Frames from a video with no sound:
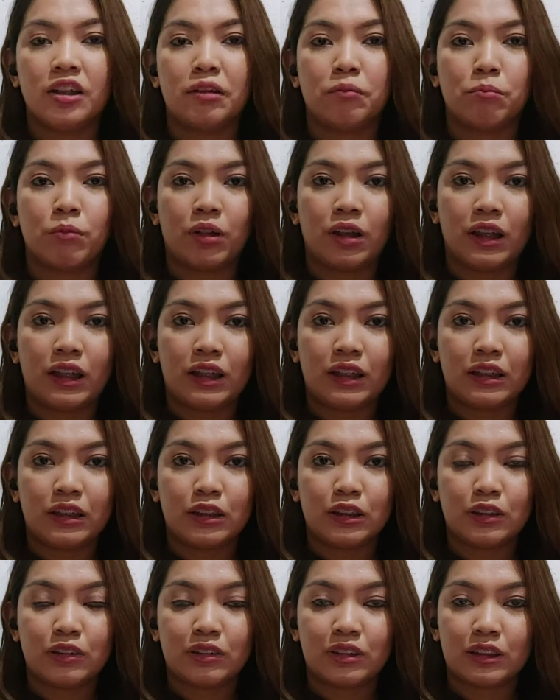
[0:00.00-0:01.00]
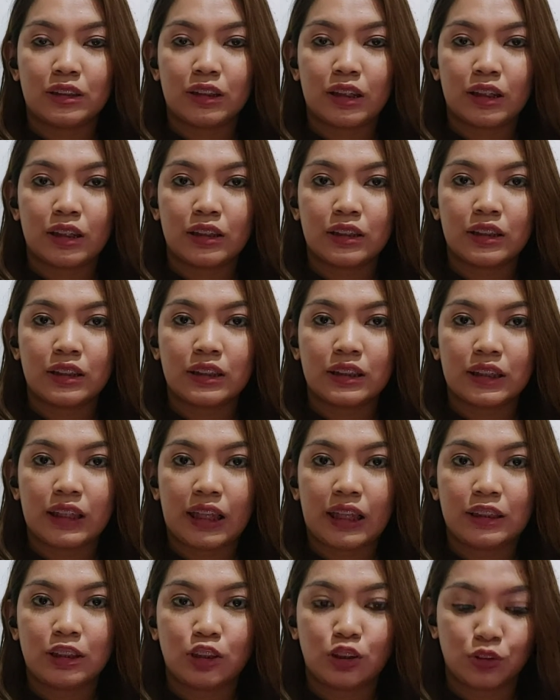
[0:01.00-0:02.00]
Number 8 is your sex
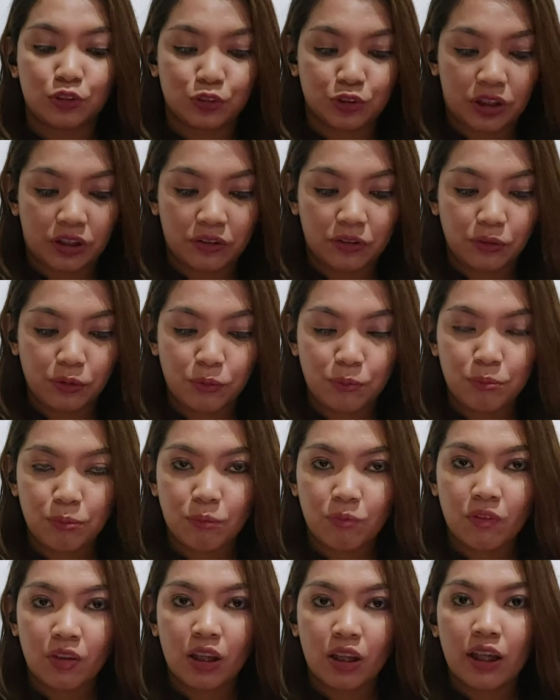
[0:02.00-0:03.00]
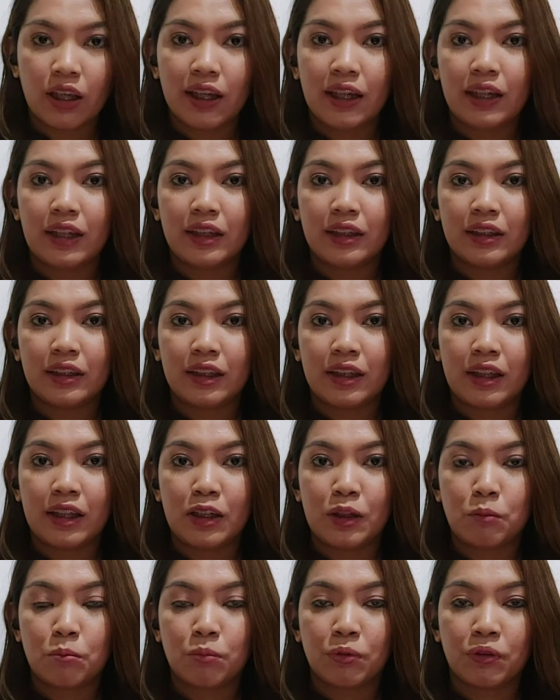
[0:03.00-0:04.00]
slash gender. And
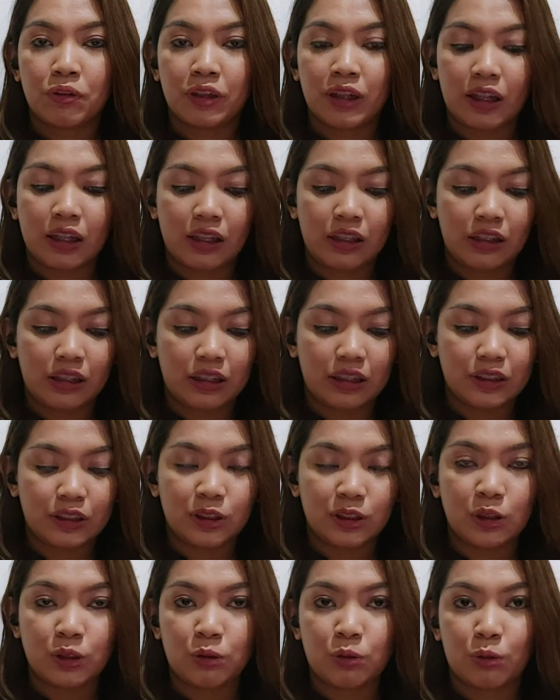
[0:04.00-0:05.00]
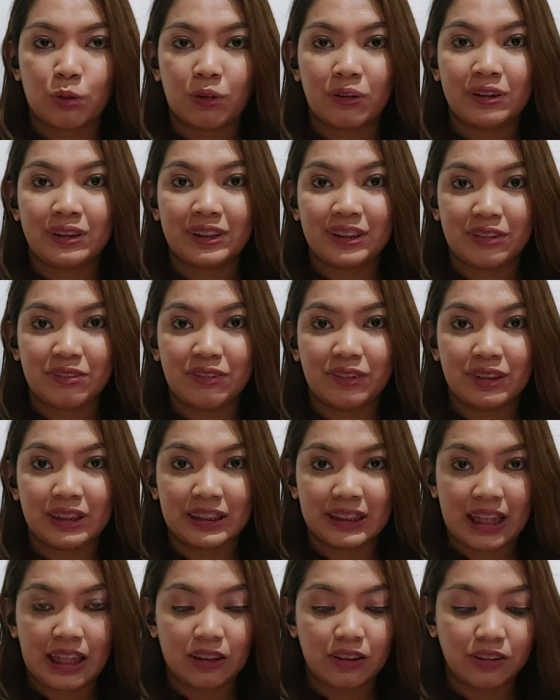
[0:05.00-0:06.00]
then number 9 is your civil
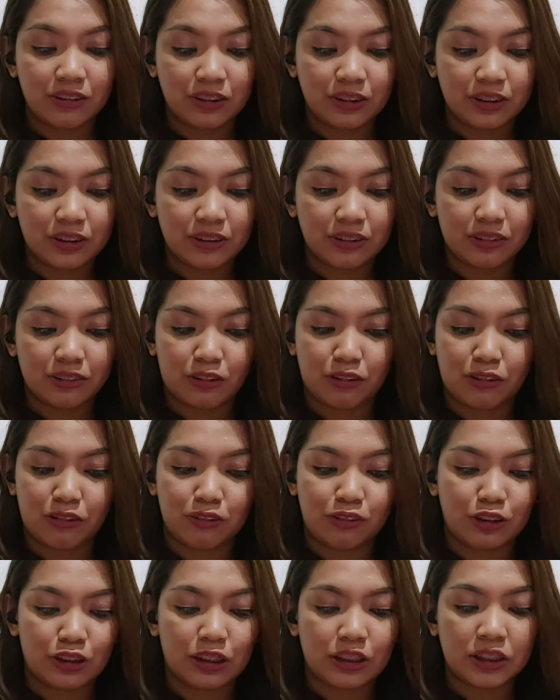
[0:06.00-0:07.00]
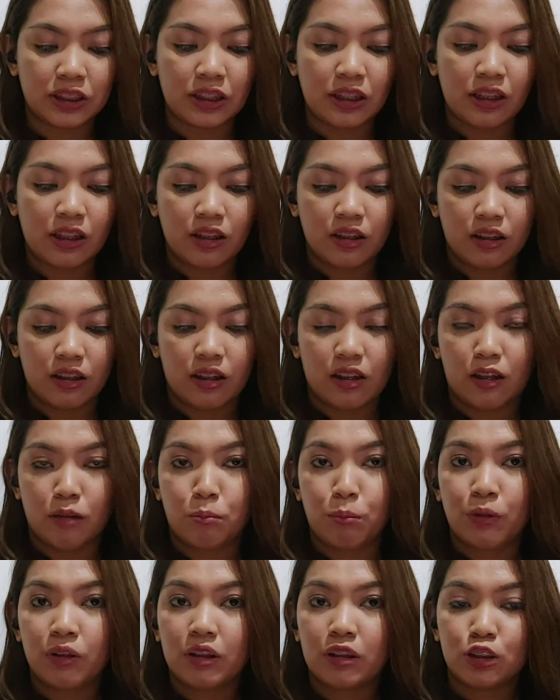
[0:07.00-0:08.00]
status. So just
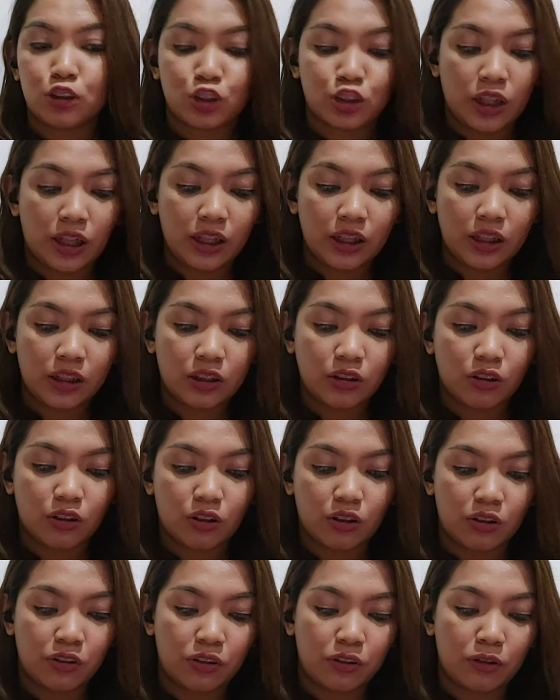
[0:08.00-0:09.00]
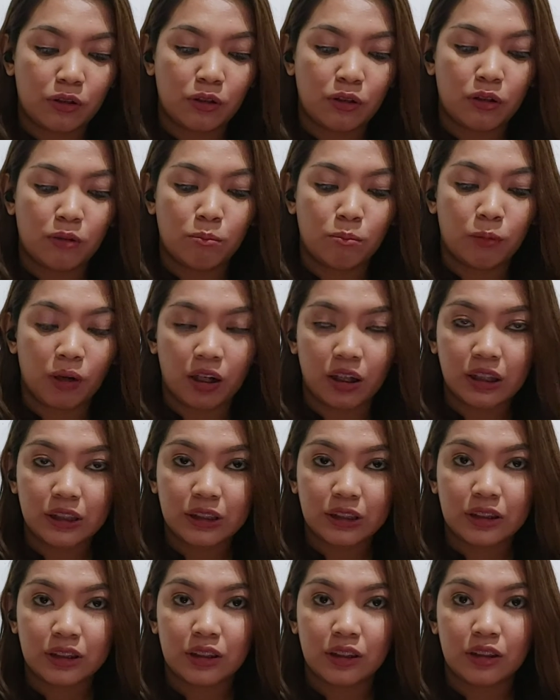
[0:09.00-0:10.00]
put a check on the
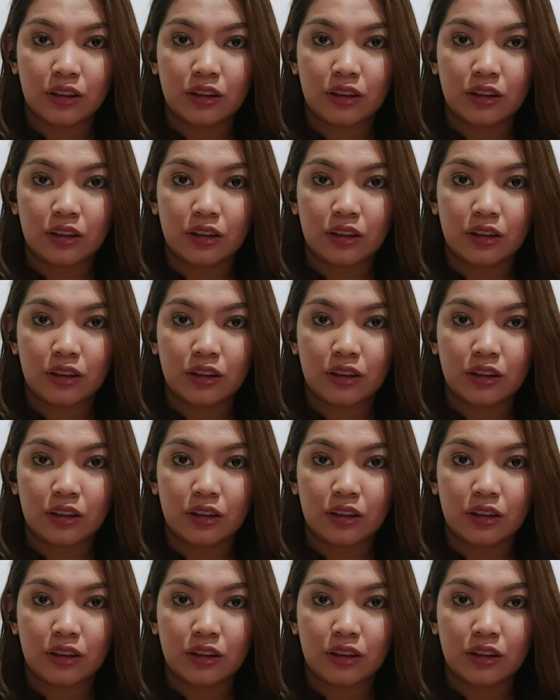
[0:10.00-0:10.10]
box